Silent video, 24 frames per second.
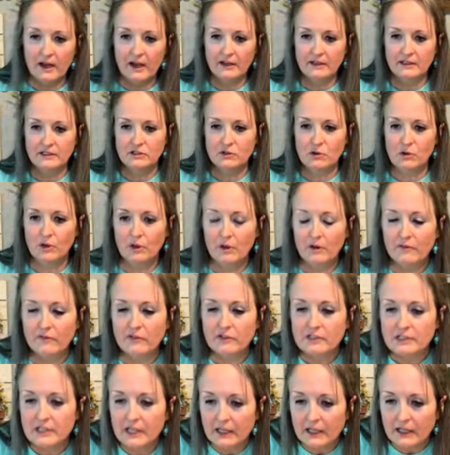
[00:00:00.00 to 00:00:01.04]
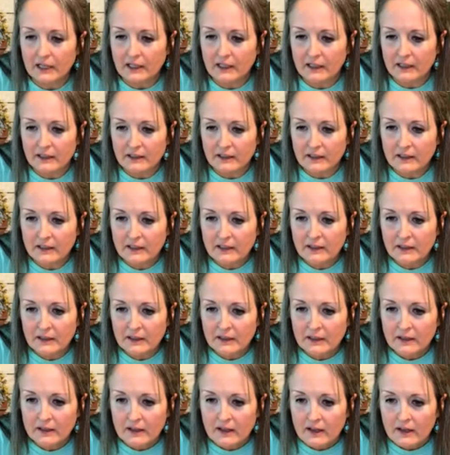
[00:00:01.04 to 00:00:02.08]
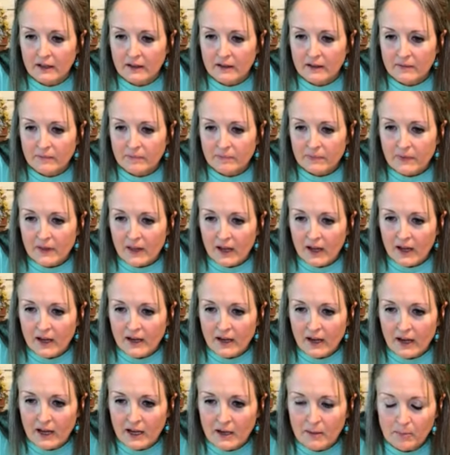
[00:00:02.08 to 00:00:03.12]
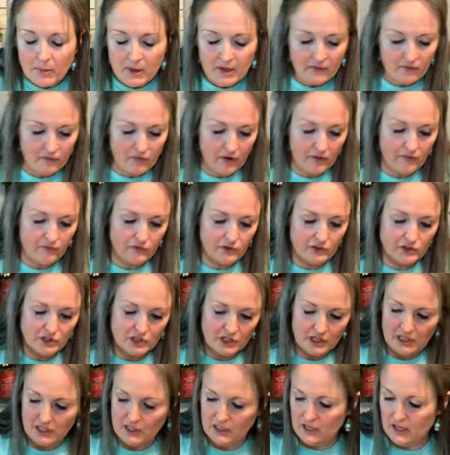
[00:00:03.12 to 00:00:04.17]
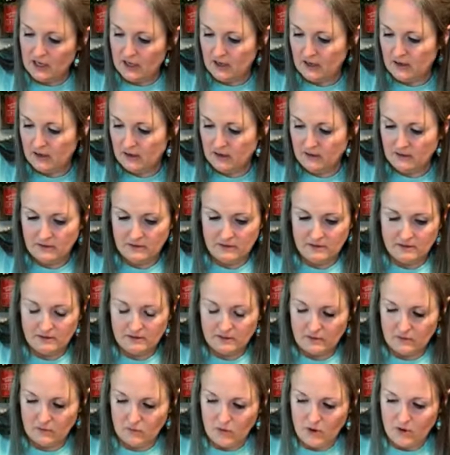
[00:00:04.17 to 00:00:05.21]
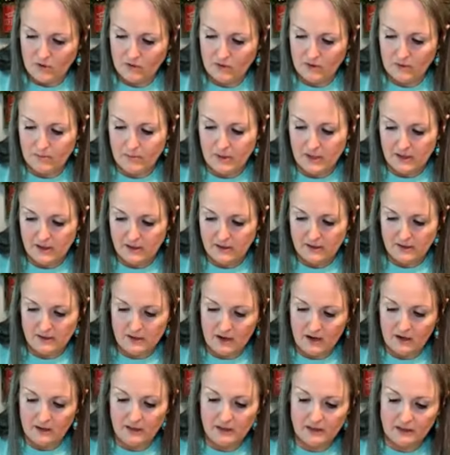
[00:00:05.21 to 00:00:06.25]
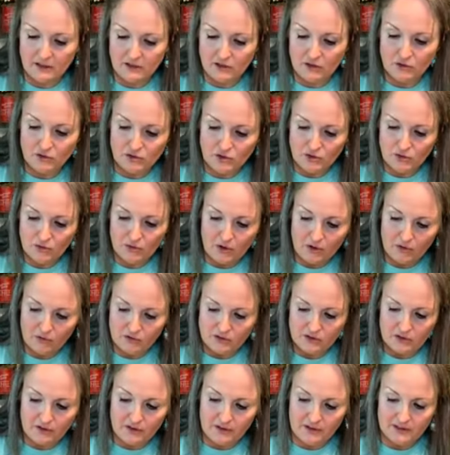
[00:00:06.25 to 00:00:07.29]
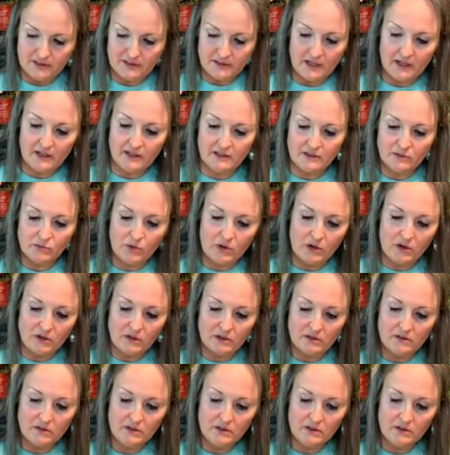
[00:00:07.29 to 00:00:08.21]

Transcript: to scroll up for a second. Hey, Amy from Virginia. Welcome in. I need to do 2 coats on this side as well.